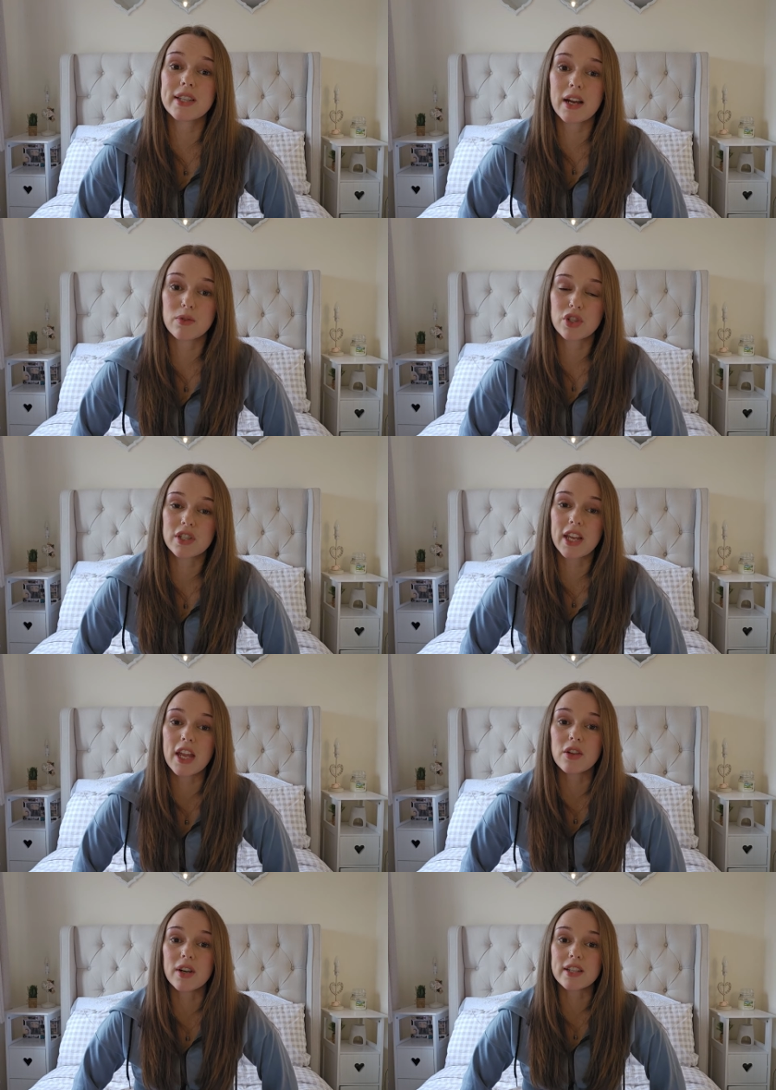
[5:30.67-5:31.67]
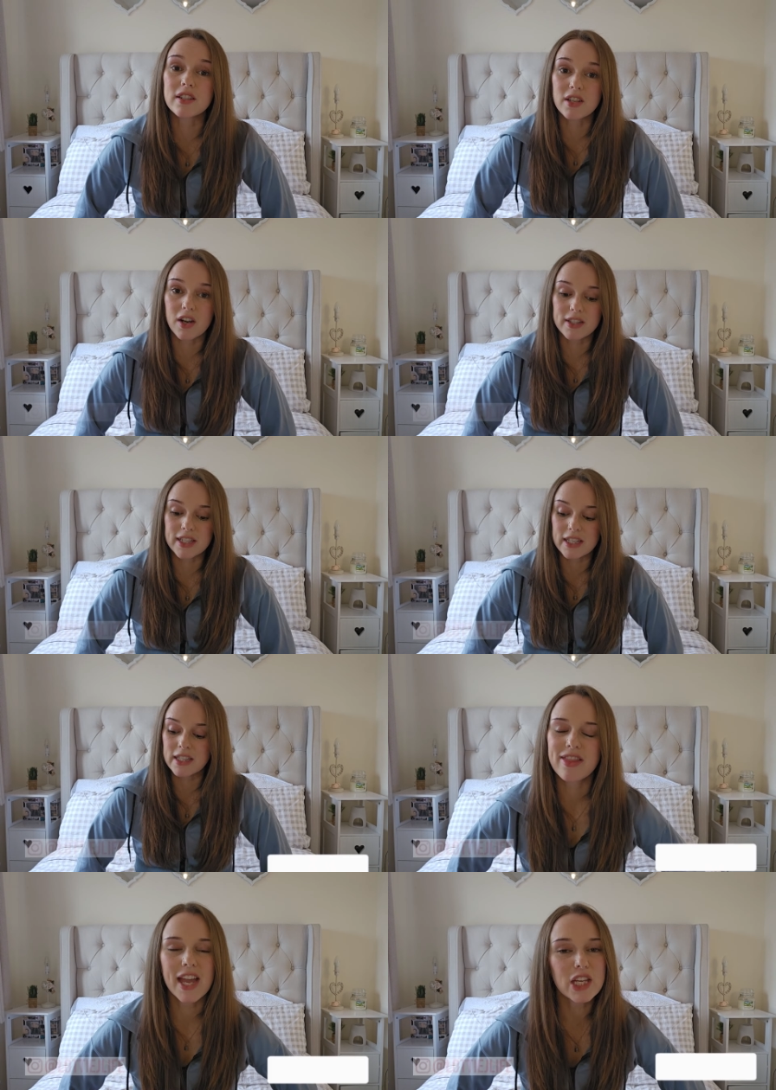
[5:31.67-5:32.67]
out just to get you guys started.
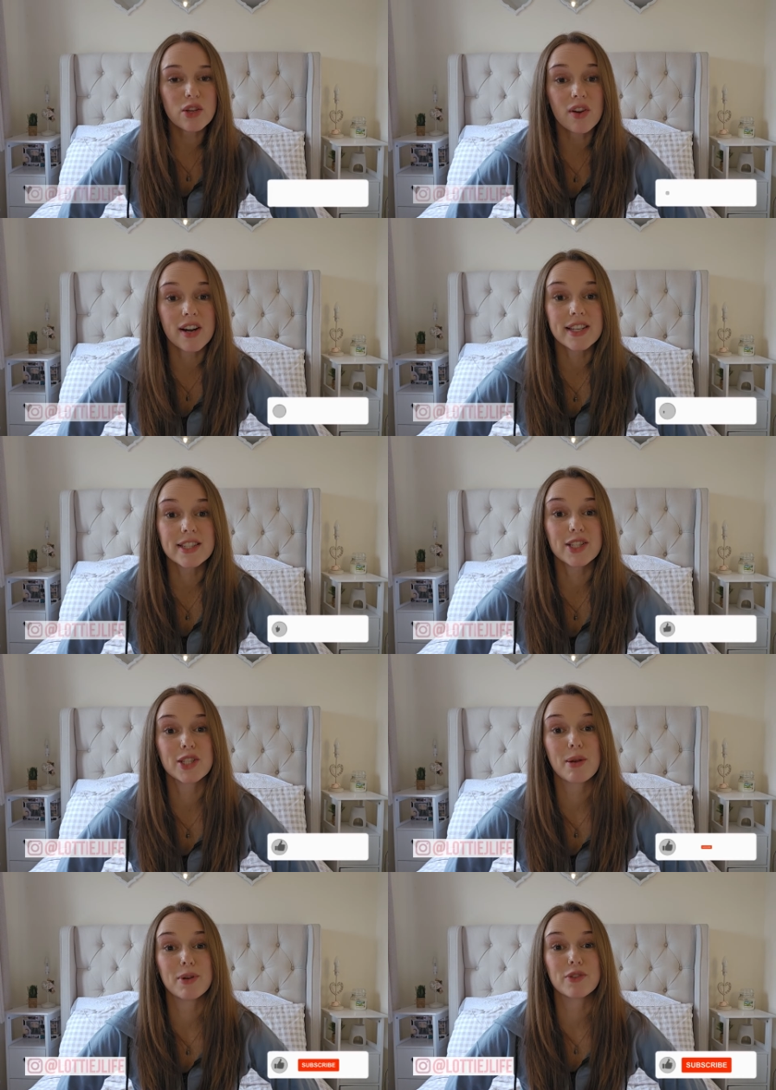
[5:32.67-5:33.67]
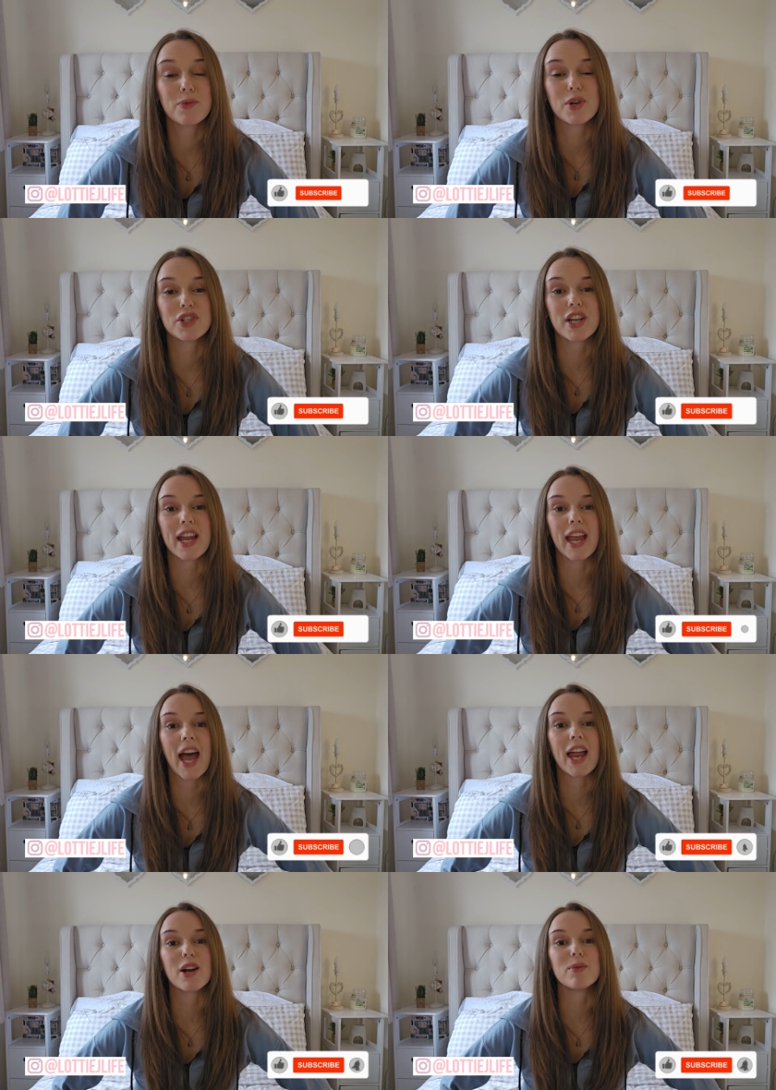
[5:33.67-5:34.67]
Thank you guys so much for watching,
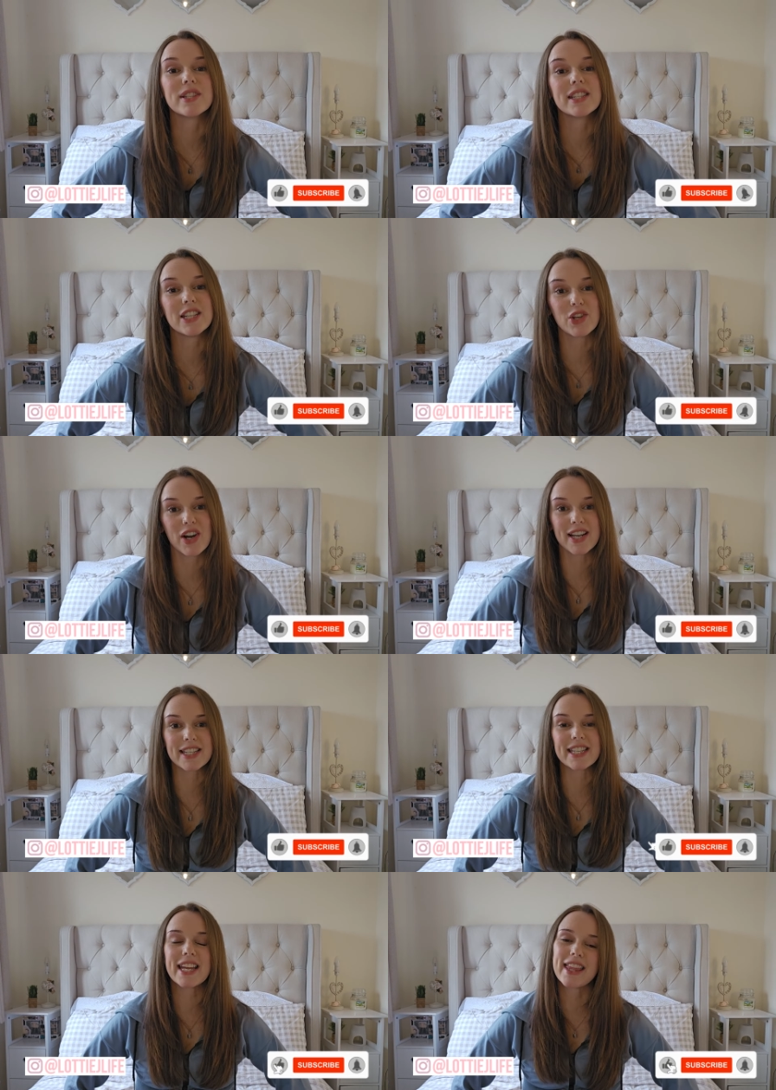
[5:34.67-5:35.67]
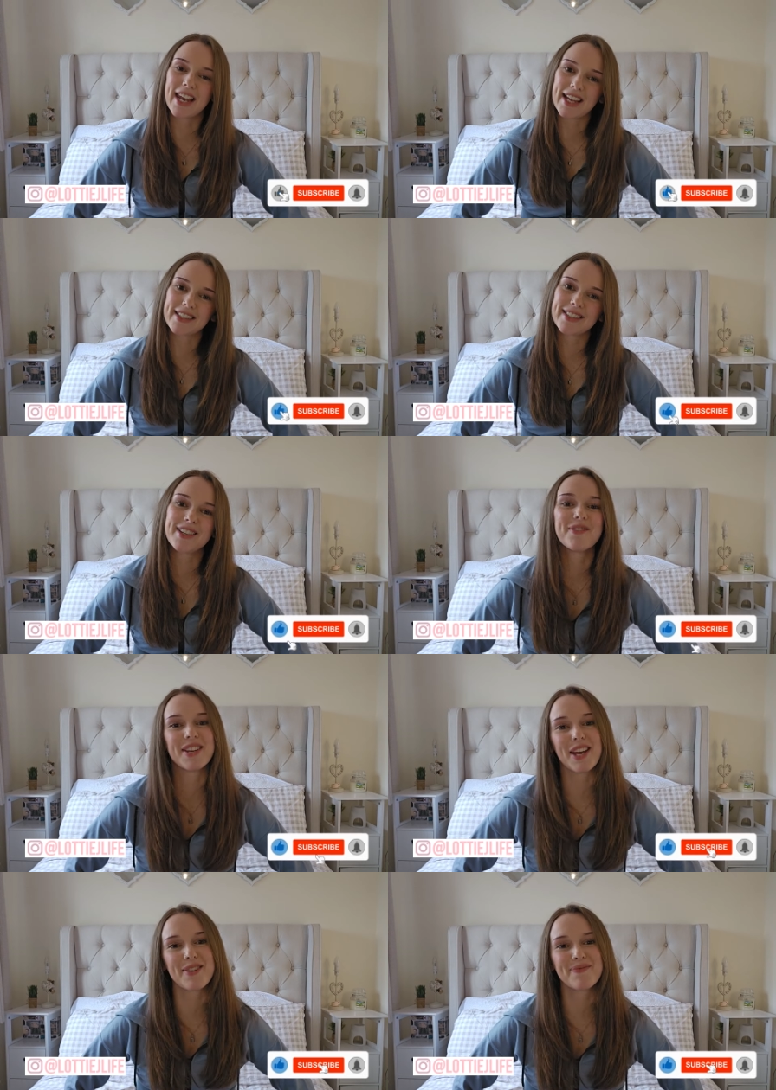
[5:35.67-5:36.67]
and I will see you guys in the next
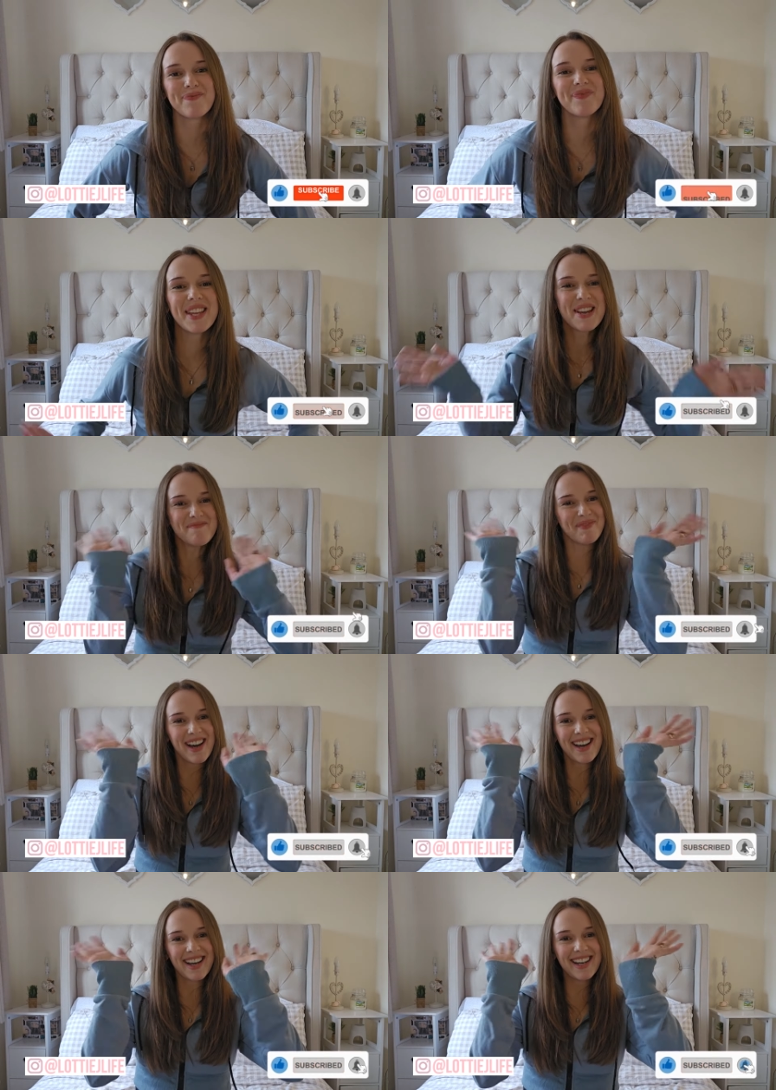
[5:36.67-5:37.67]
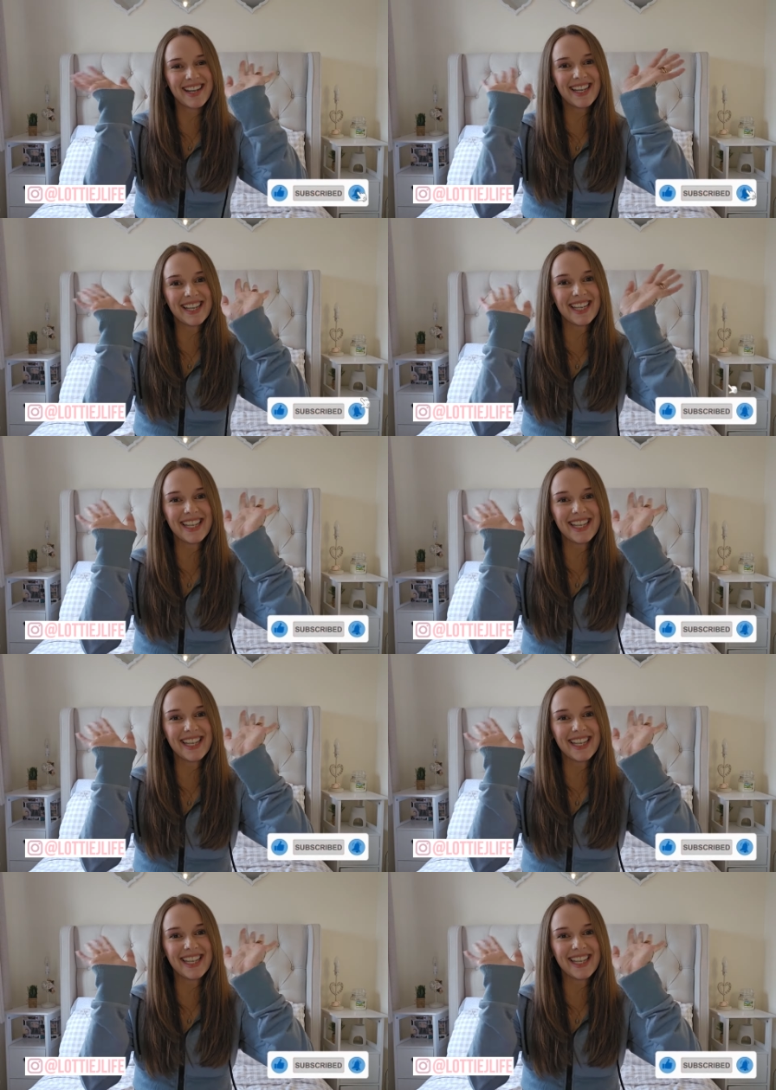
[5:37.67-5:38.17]
video. Bye!